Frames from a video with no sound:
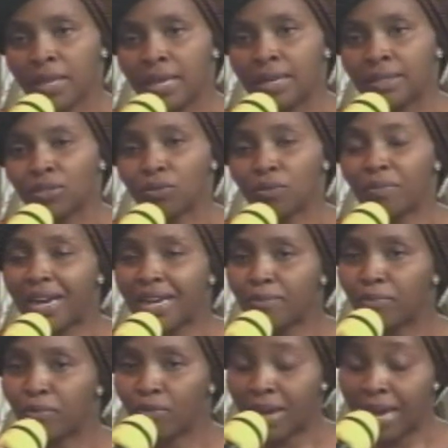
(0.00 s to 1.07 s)
So
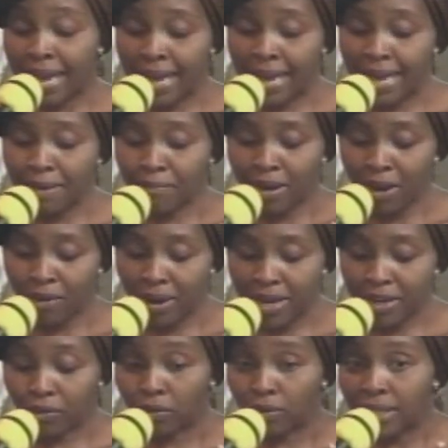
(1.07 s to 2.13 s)
Bible where
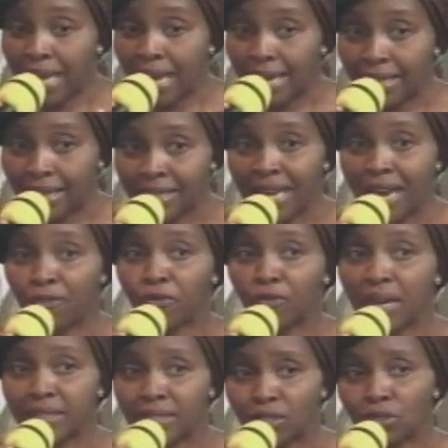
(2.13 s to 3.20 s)
I go na Ghana
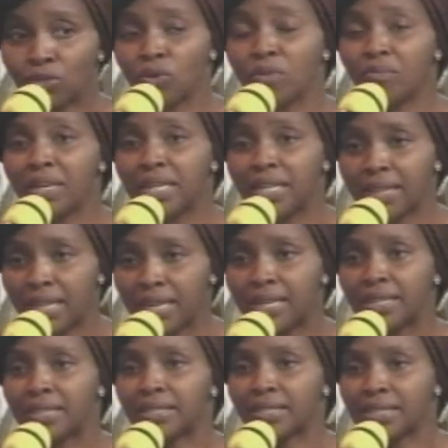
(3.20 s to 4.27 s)
focus so many
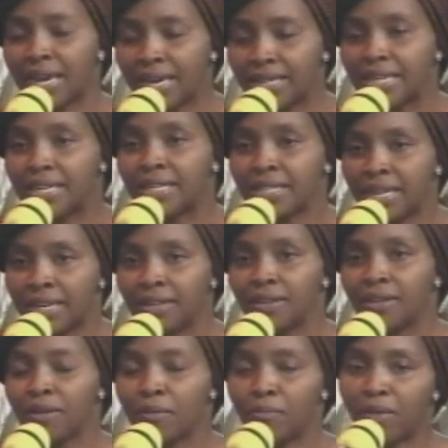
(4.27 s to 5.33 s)
things and
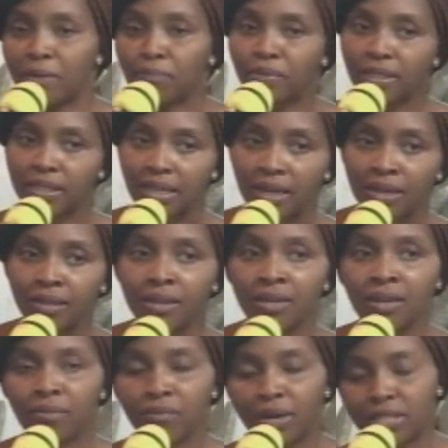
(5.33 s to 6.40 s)
my Peter,
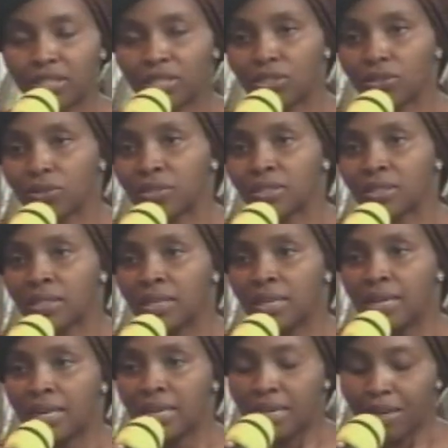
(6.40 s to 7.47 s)
my Jesus.
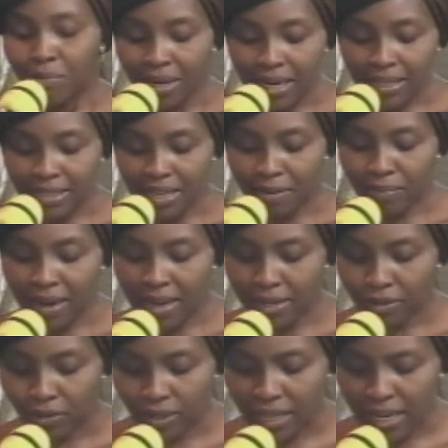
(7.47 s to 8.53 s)

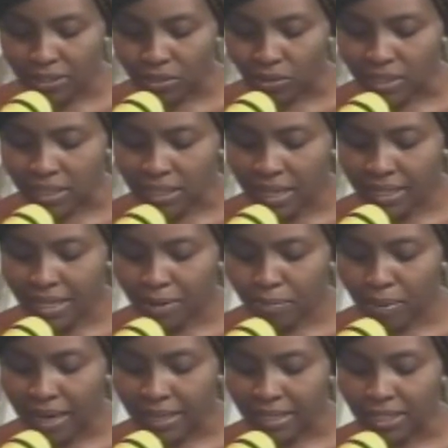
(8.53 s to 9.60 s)

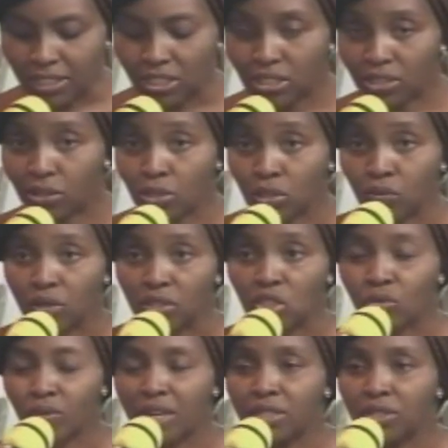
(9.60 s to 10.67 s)
That Jesus was
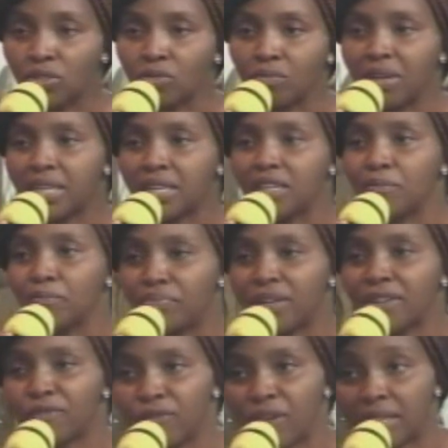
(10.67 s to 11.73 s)
trying to make a
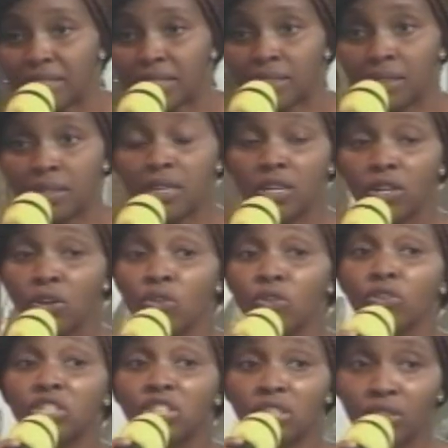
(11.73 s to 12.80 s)
breakfast, a
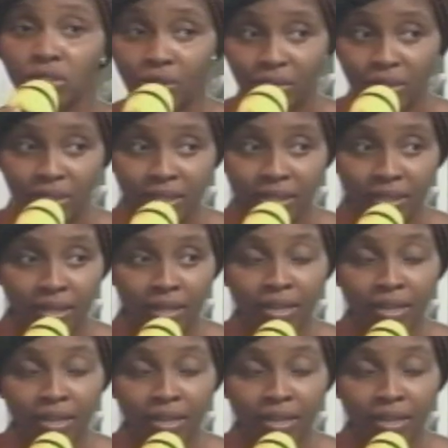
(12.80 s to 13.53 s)
whole Jesus.